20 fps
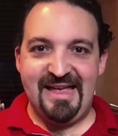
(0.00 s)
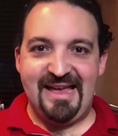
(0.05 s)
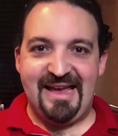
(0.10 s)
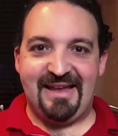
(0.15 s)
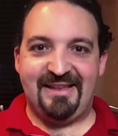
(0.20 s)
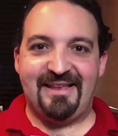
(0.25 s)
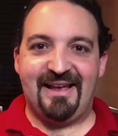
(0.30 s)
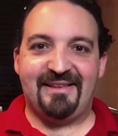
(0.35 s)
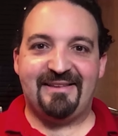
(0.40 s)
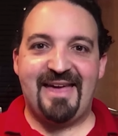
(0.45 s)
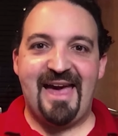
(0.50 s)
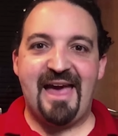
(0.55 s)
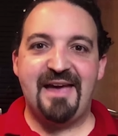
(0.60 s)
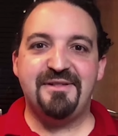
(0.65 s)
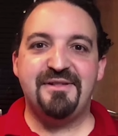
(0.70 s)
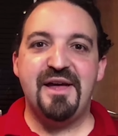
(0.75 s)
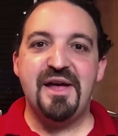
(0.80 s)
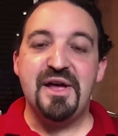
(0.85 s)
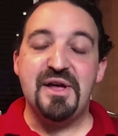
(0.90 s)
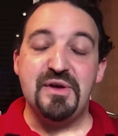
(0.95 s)
In that
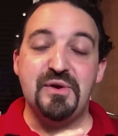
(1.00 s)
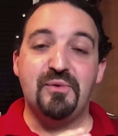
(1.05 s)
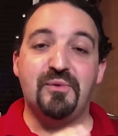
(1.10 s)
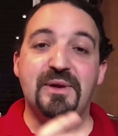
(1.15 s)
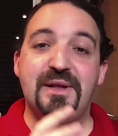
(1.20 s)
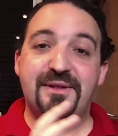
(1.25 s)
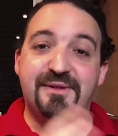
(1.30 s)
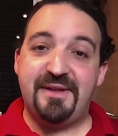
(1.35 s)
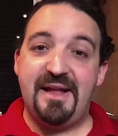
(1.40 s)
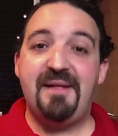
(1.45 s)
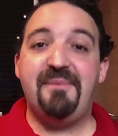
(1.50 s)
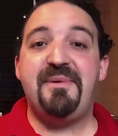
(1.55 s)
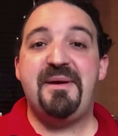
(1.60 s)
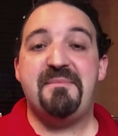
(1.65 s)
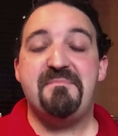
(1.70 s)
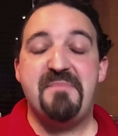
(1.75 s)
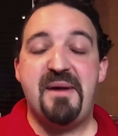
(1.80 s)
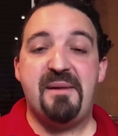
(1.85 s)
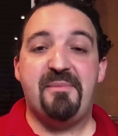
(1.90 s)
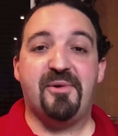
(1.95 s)
case, you will still be
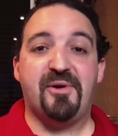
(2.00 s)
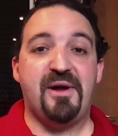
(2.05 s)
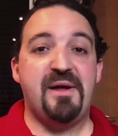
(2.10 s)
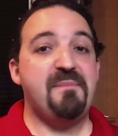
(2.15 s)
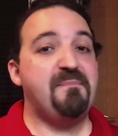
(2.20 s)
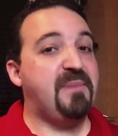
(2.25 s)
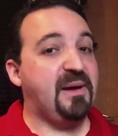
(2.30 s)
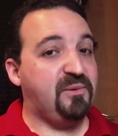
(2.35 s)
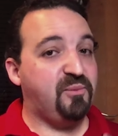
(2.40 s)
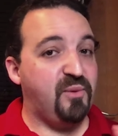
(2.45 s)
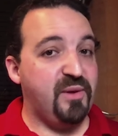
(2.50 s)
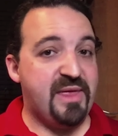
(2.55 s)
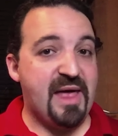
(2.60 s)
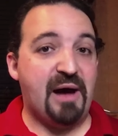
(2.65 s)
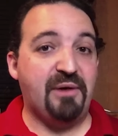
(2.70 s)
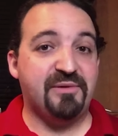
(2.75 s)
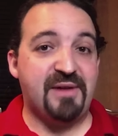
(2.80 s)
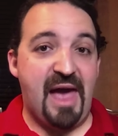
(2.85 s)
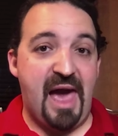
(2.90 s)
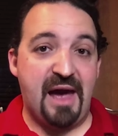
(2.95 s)
in memory, but
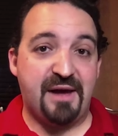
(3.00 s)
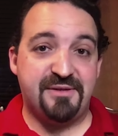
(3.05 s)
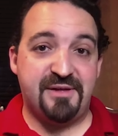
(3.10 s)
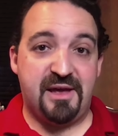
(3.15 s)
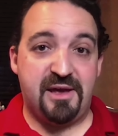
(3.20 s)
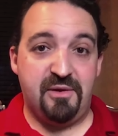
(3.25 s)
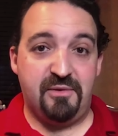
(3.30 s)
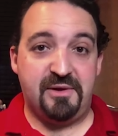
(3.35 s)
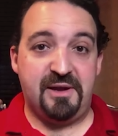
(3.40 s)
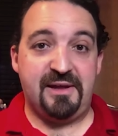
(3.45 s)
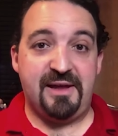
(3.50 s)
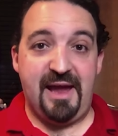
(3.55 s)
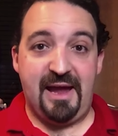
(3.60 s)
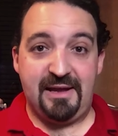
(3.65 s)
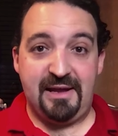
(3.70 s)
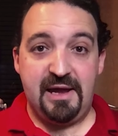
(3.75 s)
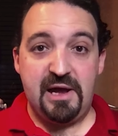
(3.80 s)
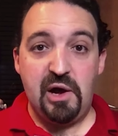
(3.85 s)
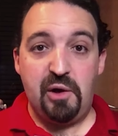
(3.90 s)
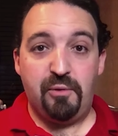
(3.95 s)
without executing
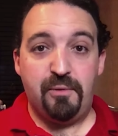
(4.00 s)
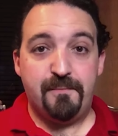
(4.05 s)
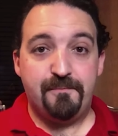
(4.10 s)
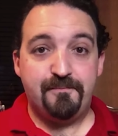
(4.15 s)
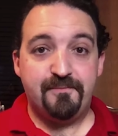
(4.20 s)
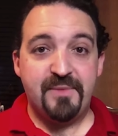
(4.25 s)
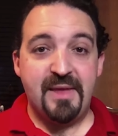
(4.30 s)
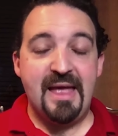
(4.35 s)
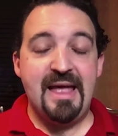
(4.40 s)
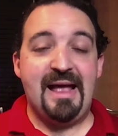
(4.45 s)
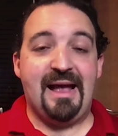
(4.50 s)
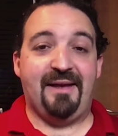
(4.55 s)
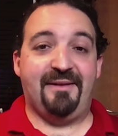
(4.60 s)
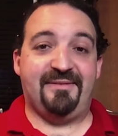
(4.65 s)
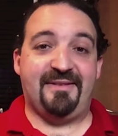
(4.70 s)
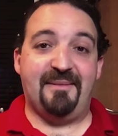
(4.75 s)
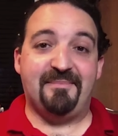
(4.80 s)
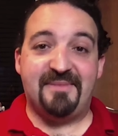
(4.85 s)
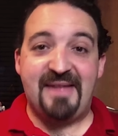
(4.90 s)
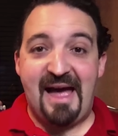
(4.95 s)
any code.
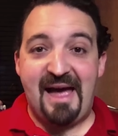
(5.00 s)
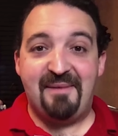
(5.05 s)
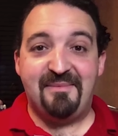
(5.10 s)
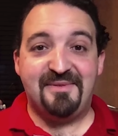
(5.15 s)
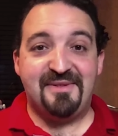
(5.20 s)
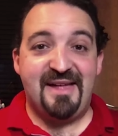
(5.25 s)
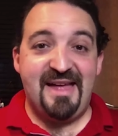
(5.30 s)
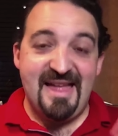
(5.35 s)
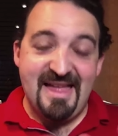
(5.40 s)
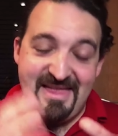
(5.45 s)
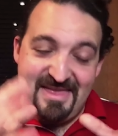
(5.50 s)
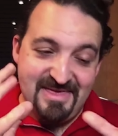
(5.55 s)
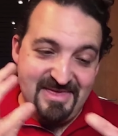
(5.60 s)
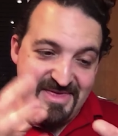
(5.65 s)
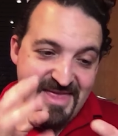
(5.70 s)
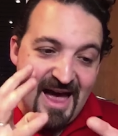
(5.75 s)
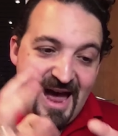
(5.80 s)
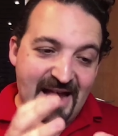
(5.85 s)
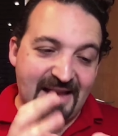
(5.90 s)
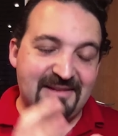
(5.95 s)
And sometimes
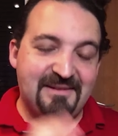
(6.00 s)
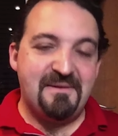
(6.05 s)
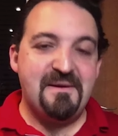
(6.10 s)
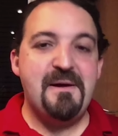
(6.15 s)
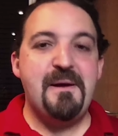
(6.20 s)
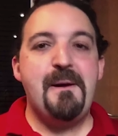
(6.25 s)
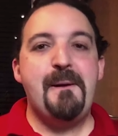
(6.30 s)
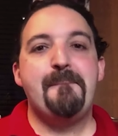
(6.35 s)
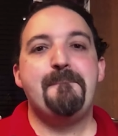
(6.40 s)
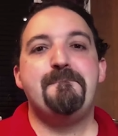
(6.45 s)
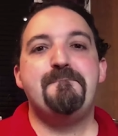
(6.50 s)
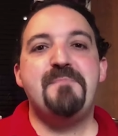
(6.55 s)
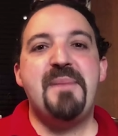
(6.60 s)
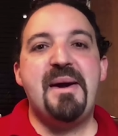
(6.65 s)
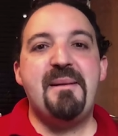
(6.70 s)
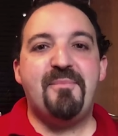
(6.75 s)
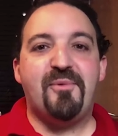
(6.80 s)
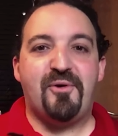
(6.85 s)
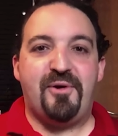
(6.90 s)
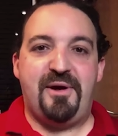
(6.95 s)
that
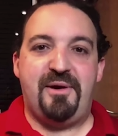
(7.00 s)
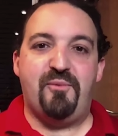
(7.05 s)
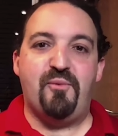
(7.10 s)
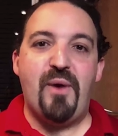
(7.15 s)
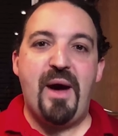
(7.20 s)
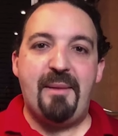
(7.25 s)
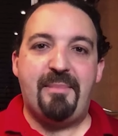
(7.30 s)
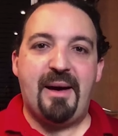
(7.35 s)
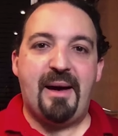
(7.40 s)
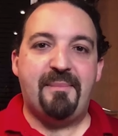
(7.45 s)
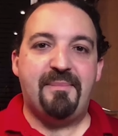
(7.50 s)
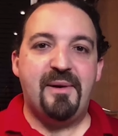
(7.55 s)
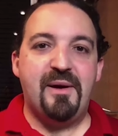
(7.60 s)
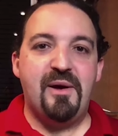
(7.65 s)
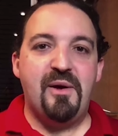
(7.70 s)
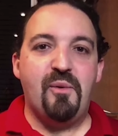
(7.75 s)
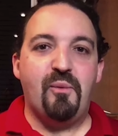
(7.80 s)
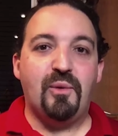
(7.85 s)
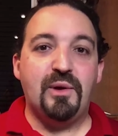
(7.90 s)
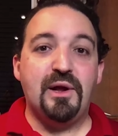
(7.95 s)
memory web app
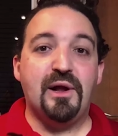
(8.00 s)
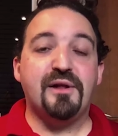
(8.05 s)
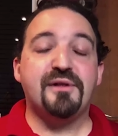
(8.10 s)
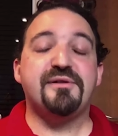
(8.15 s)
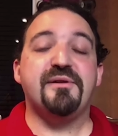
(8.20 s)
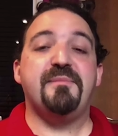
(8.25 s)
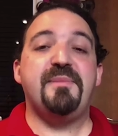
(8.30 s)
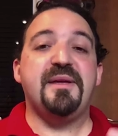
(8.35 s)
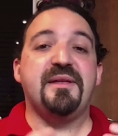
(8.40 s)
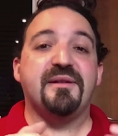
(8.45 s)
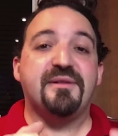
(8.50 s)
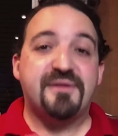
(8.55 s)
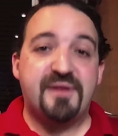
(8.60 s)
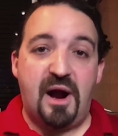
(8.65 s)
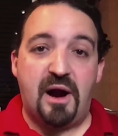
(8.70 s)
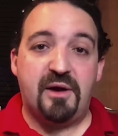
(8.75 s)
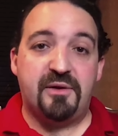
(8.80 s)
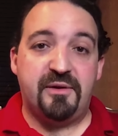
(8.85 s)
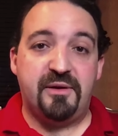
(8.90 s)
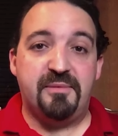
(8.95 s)
will also be
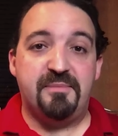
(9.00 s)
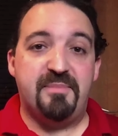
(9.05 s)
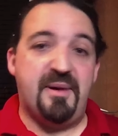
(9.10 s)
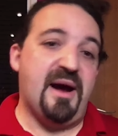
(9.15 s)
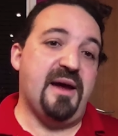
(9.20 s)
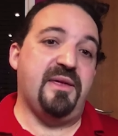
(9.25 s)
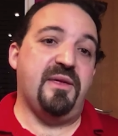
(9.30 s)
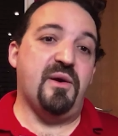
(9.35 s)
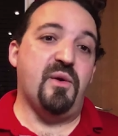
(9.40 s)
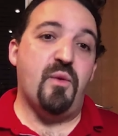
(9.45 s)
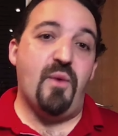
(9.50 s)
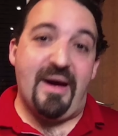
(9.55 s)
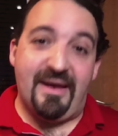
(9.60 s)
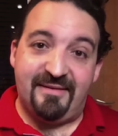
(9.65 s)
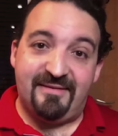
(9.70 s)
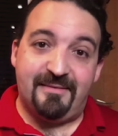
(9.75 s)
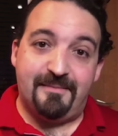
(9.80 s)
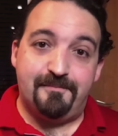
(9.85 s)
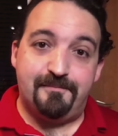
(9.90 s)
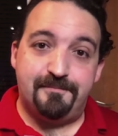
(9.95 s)
discarded by the
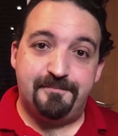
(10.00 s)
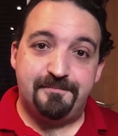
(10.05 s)
OS.